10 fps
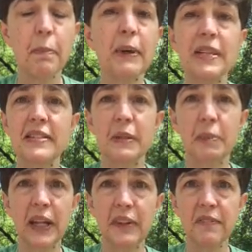a basic
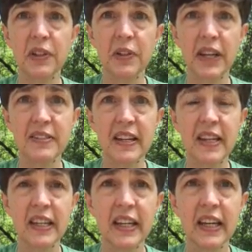plan for your
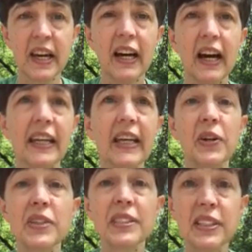essay, I
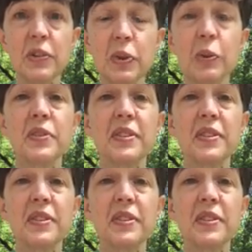guarantee you it will